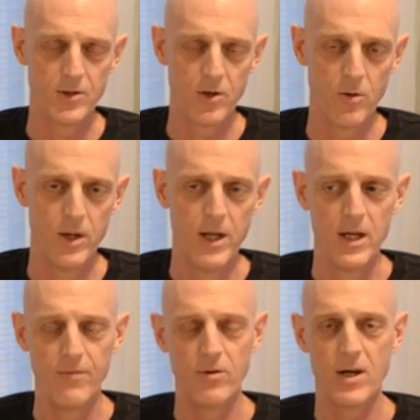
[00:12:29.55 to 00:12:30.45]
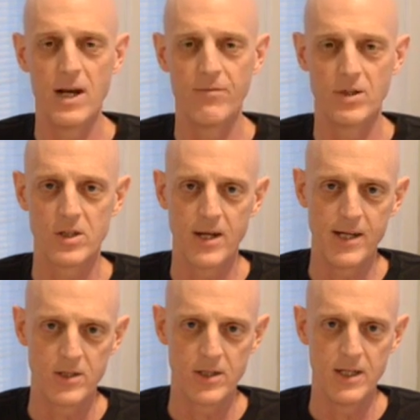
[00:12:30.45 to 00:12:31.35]
So if you're kind of a
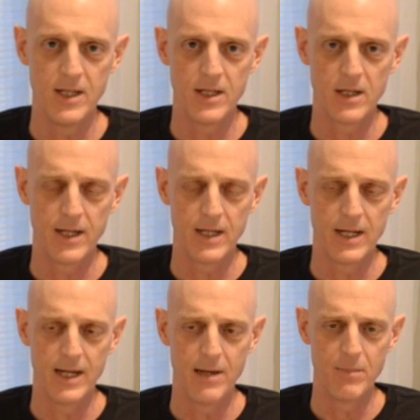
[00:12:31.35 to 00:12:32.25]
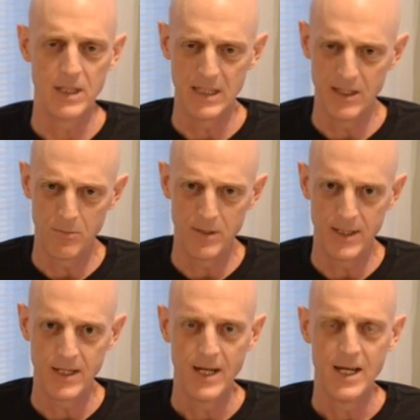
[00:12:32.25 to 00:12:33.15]
science geek like I am a little
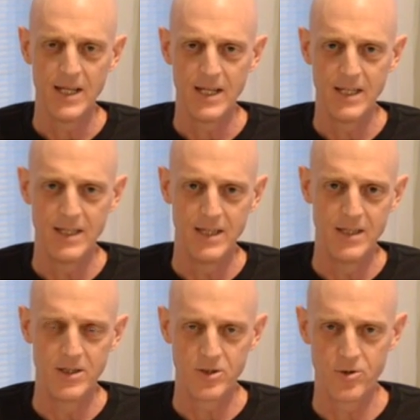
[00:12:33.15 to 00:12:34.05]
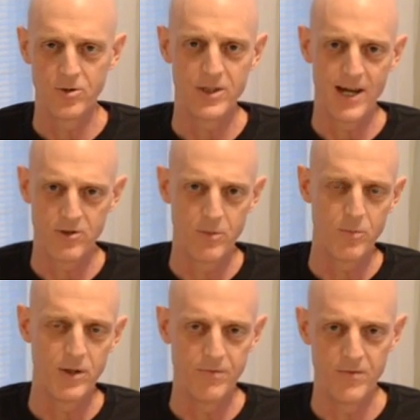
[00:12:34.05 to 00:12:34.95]
bit, this shirt's actually
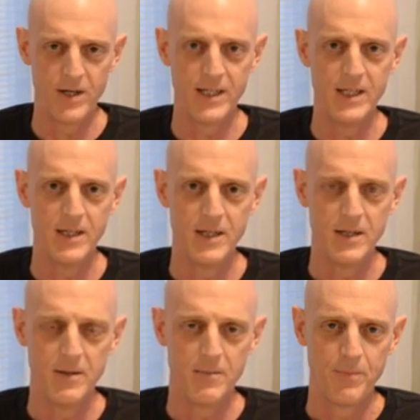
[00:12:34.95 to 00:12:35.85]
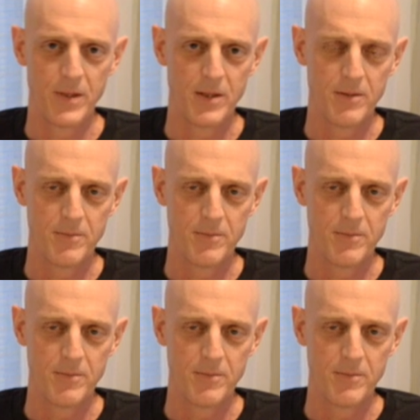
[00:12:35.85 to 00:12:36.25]
pretty funny. A little bit.